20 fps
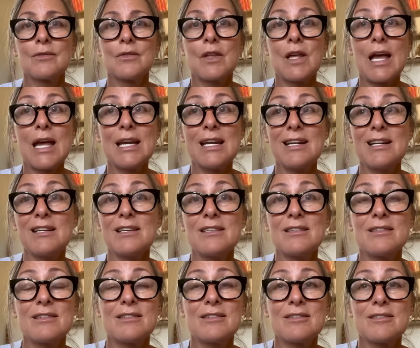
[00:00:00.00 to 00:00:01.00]
And it
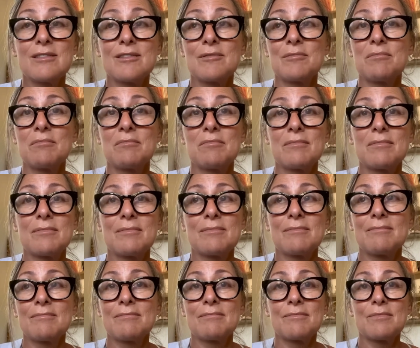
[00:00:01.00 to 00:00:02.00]
is
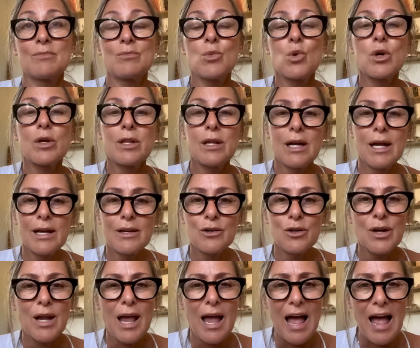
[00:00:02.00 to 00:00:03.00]
more than I
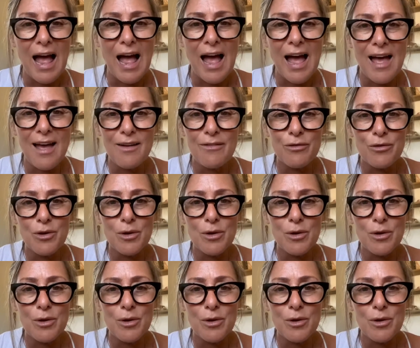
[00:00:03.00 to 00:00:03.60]
could ever